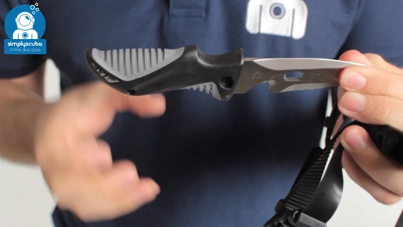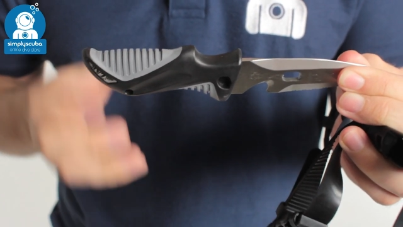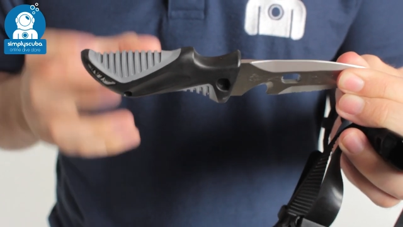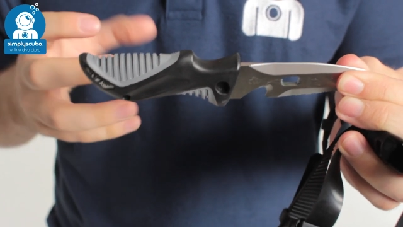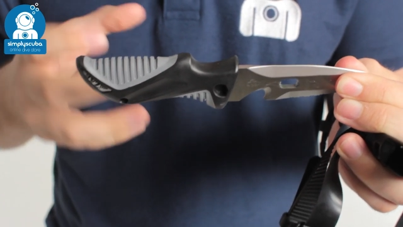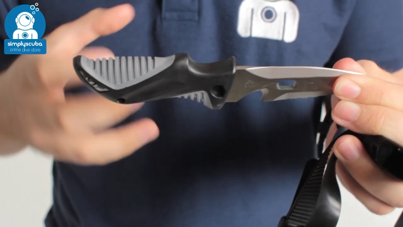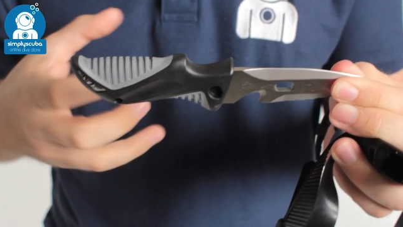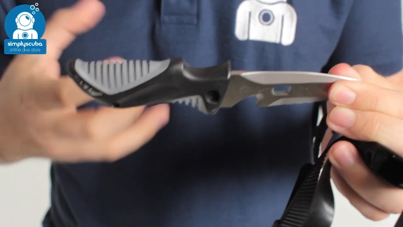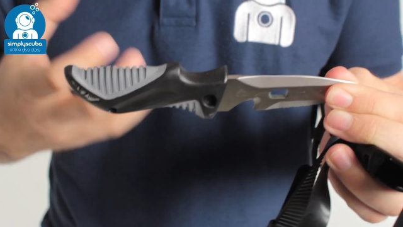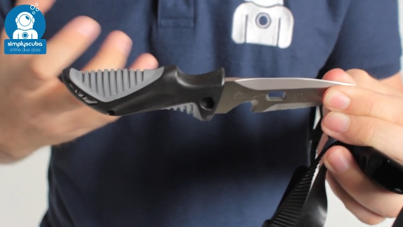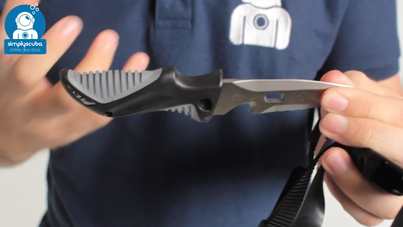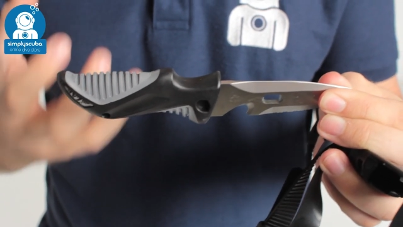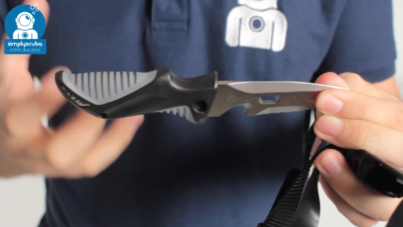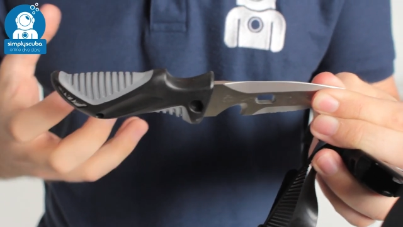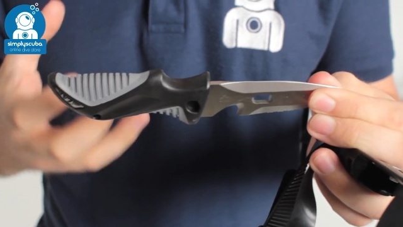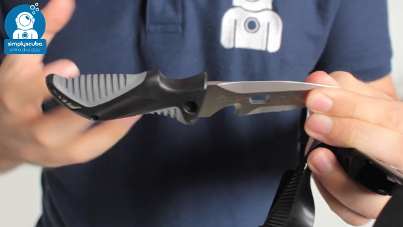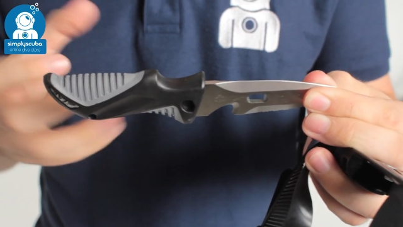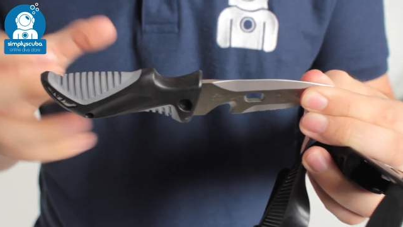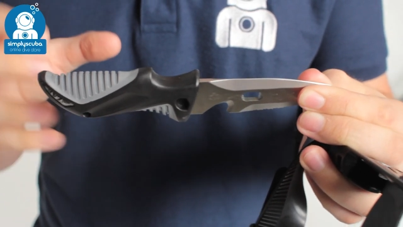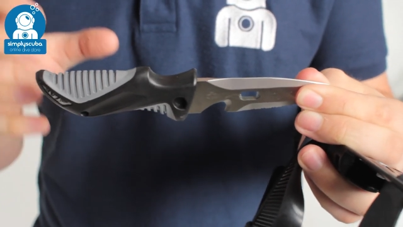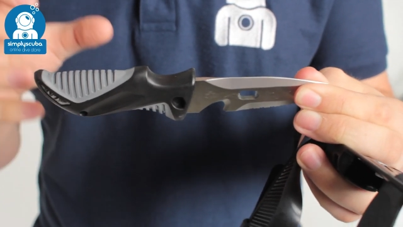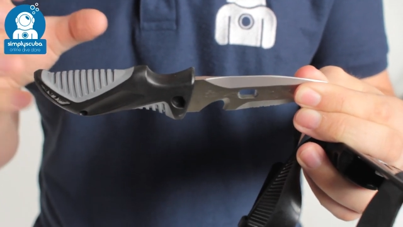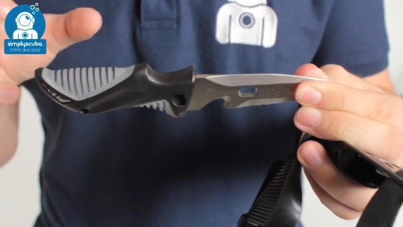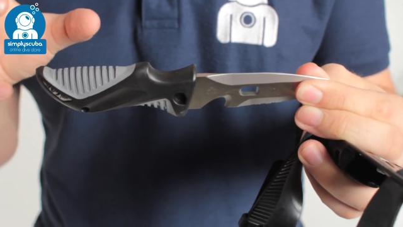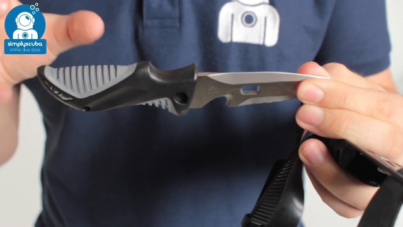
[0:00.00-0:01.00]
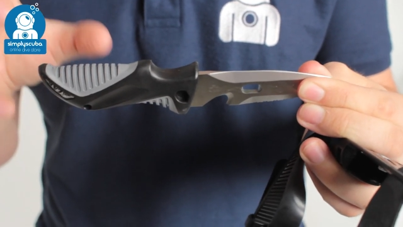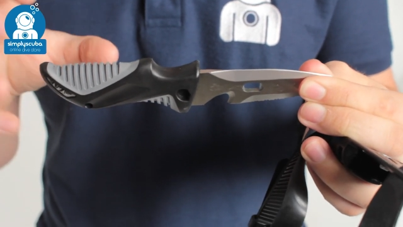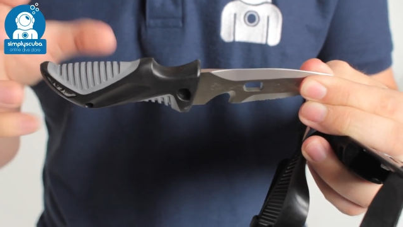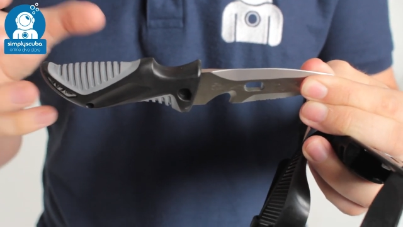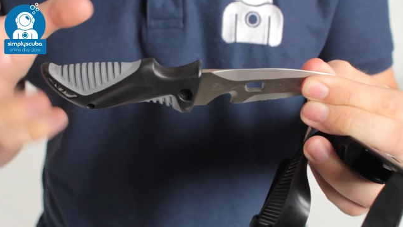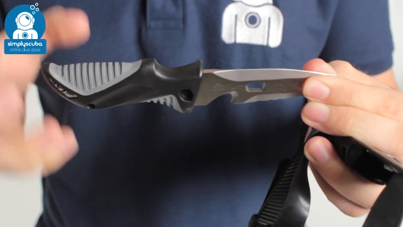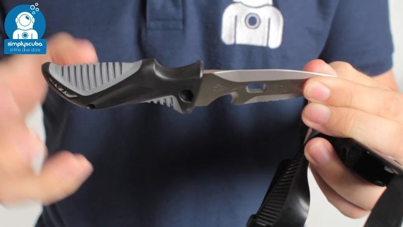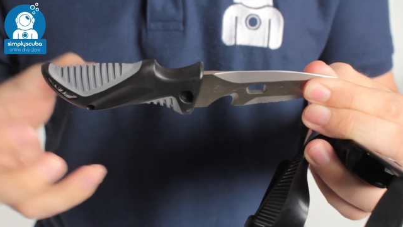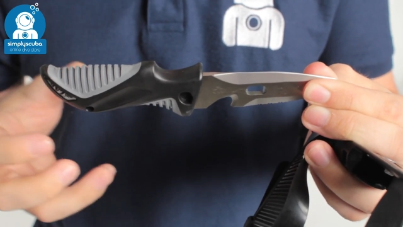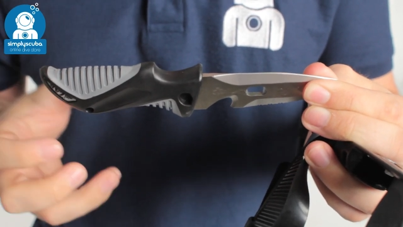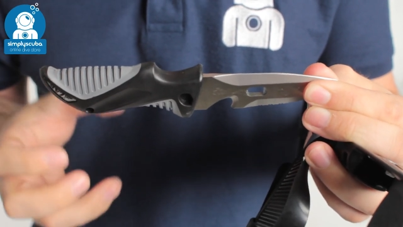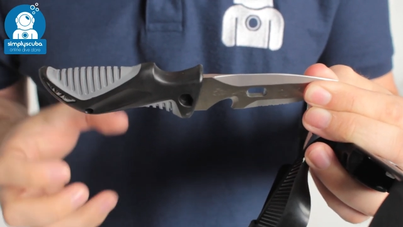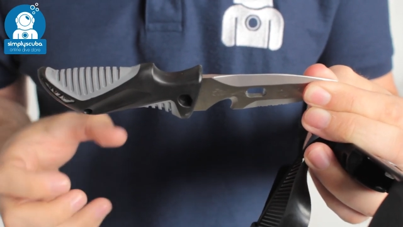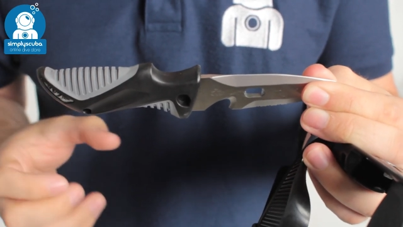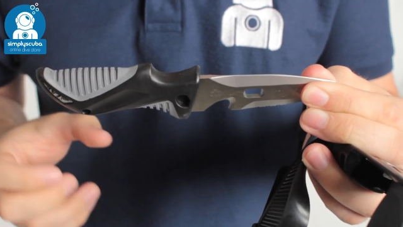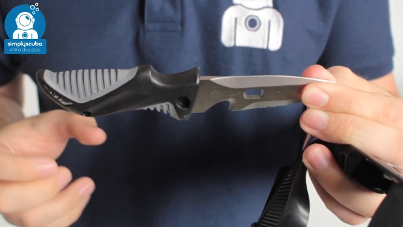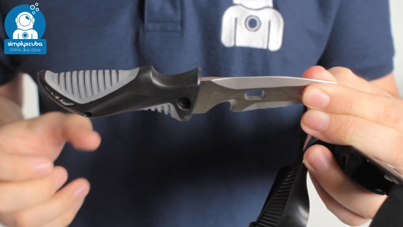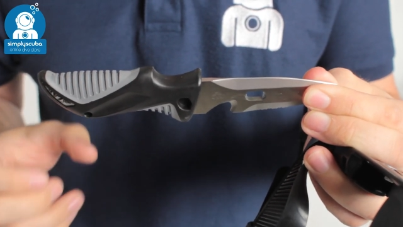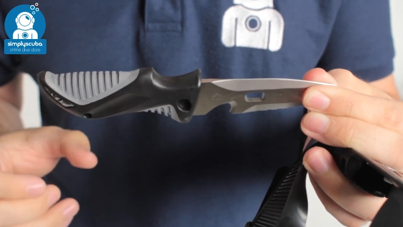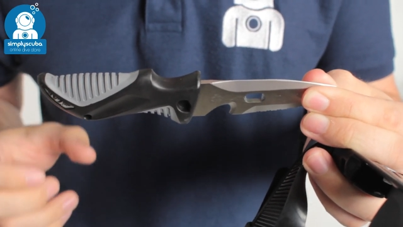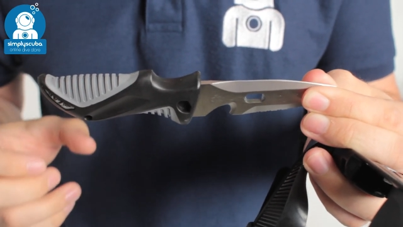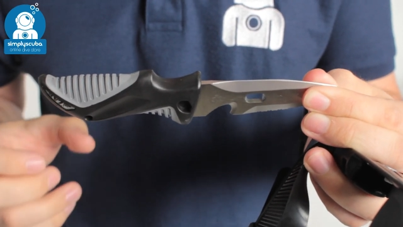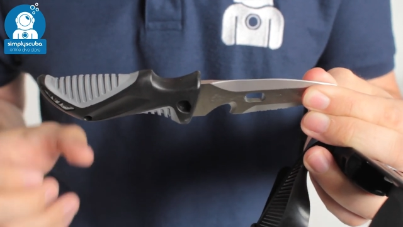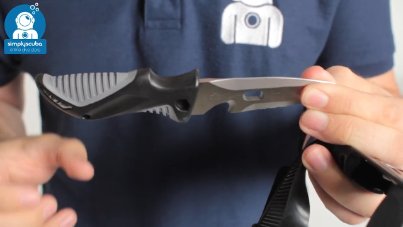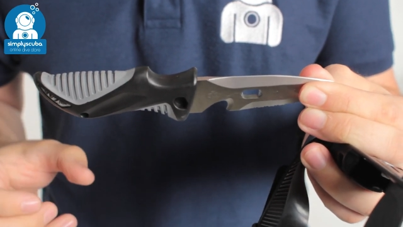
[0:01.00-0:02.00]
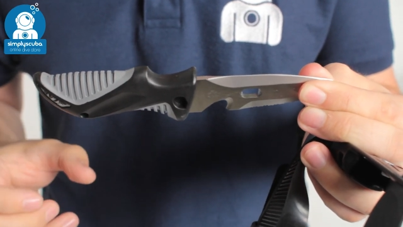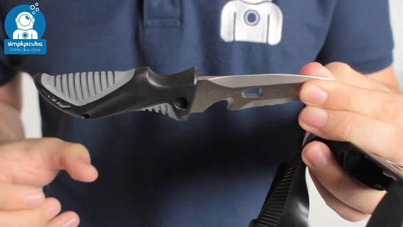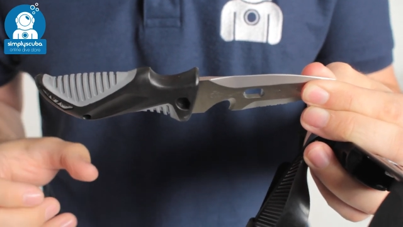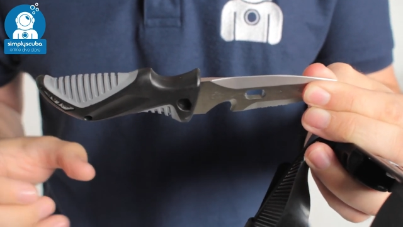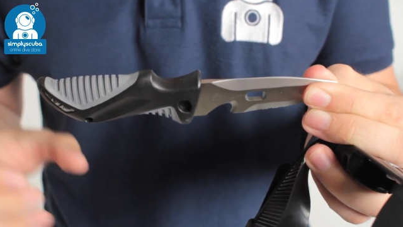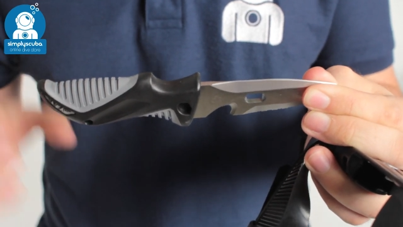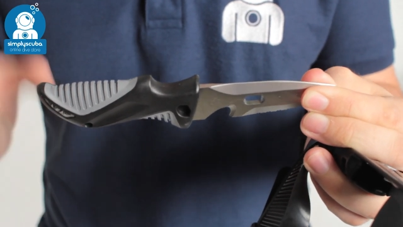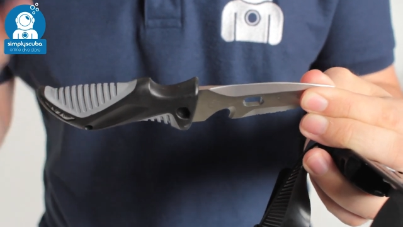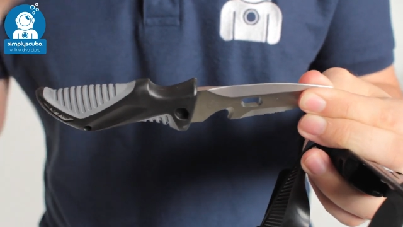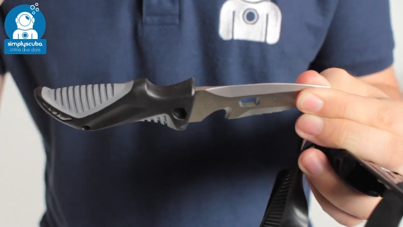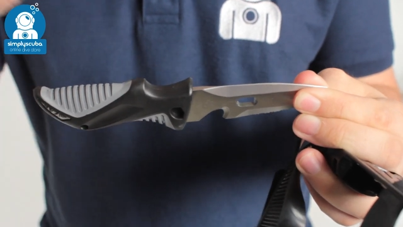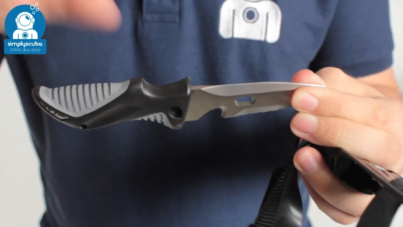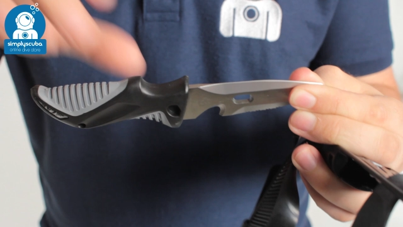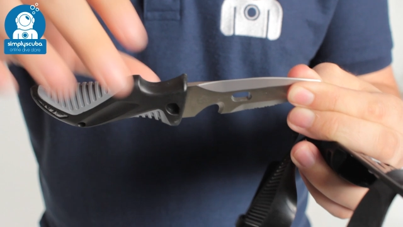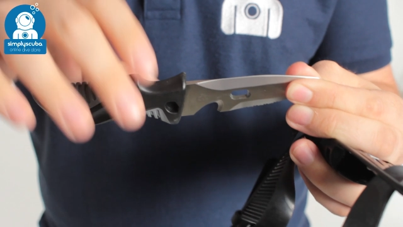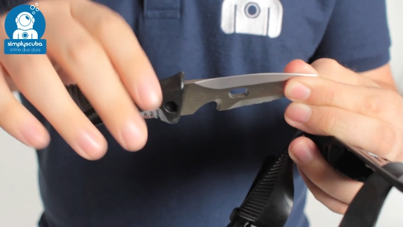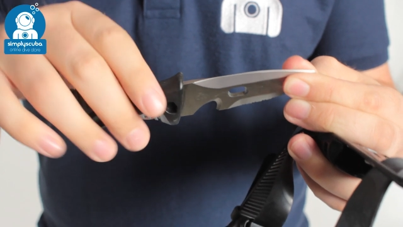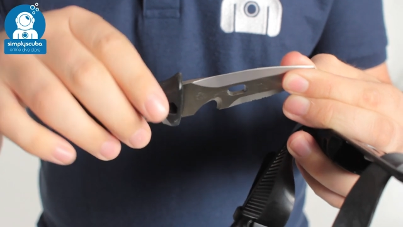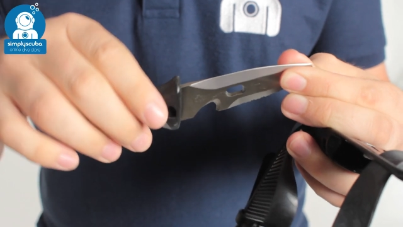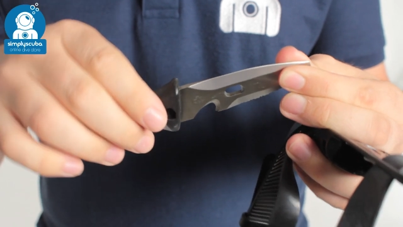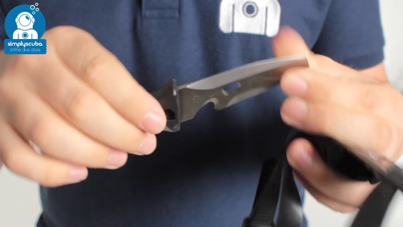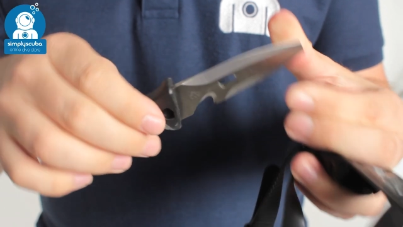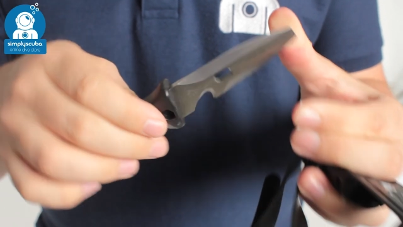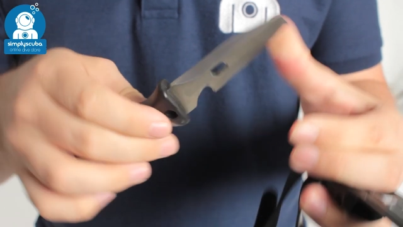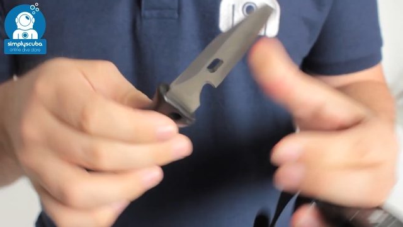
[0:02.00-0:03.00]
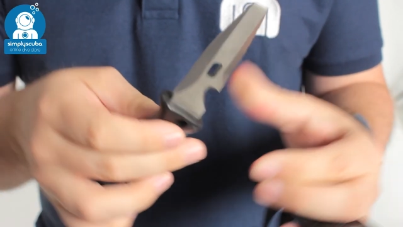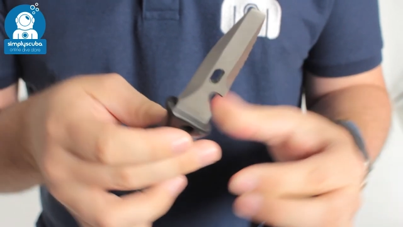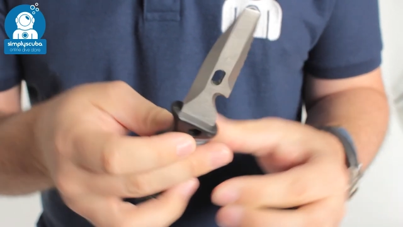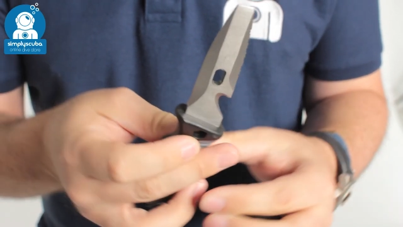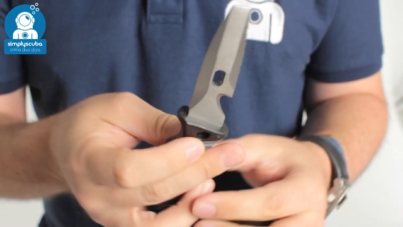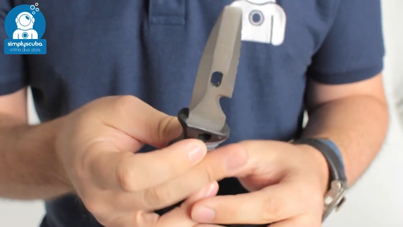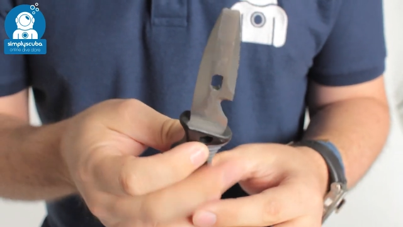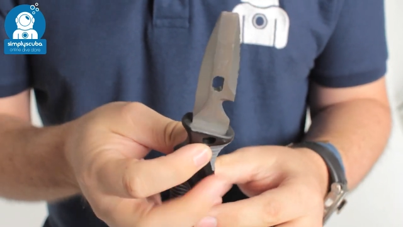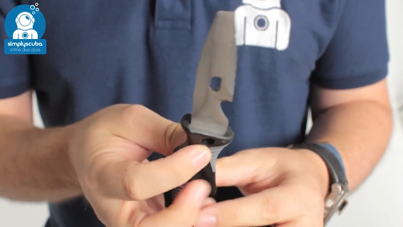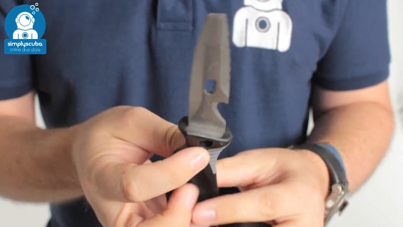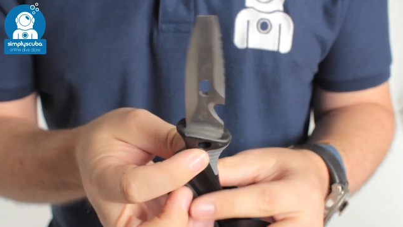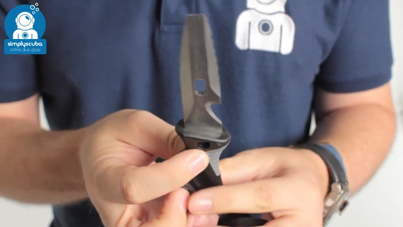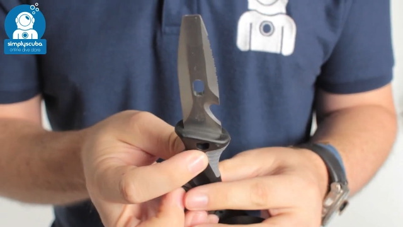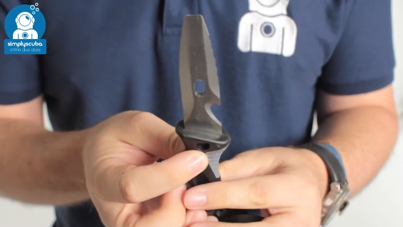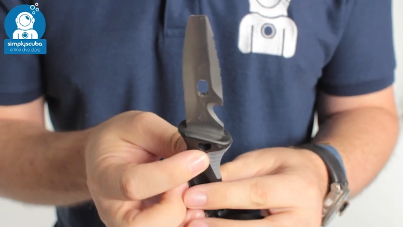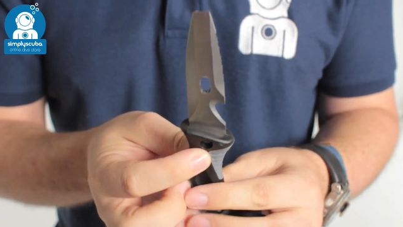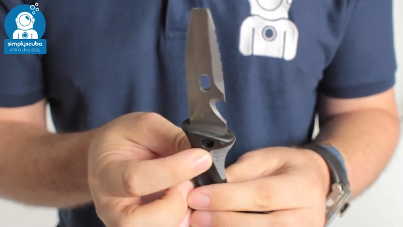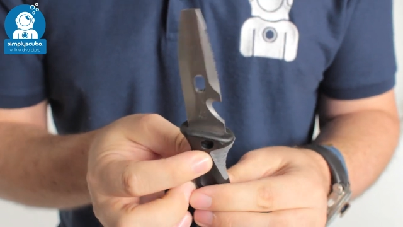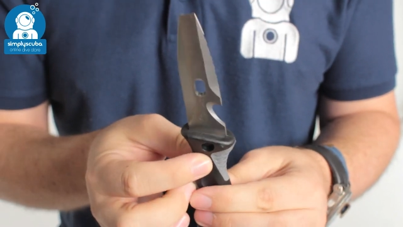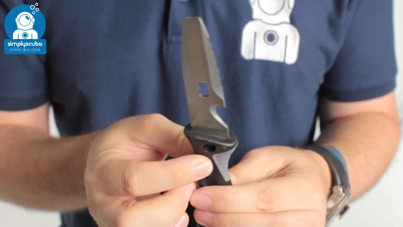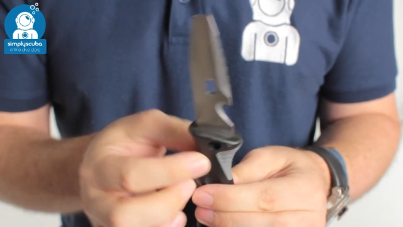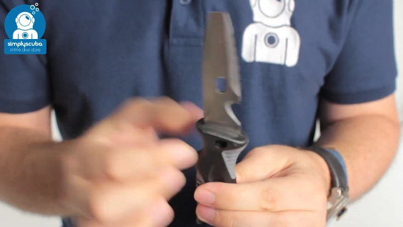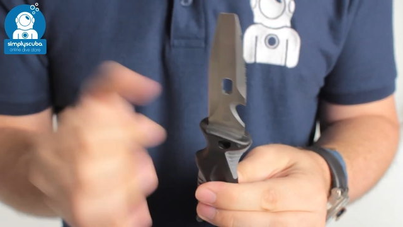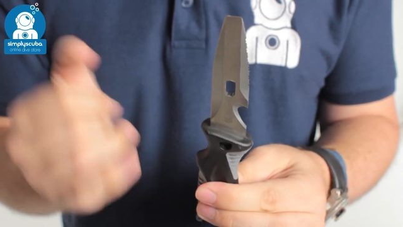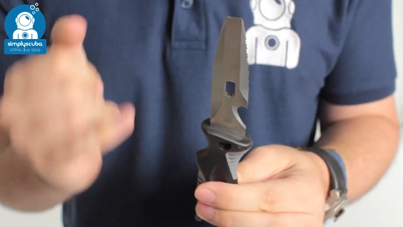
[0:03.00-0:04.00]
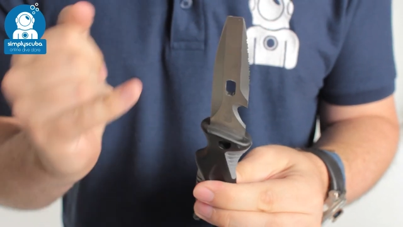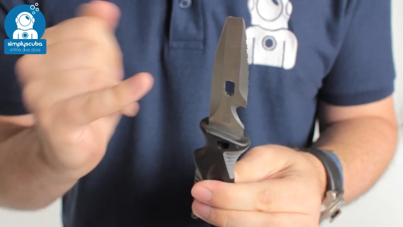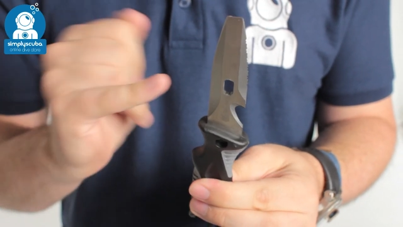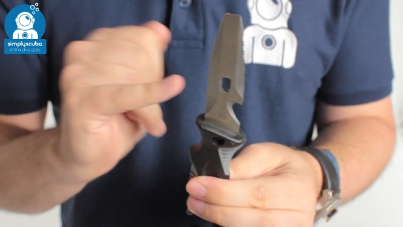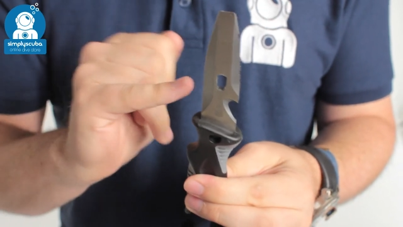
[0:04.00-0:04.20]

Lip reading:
(no speaker visible)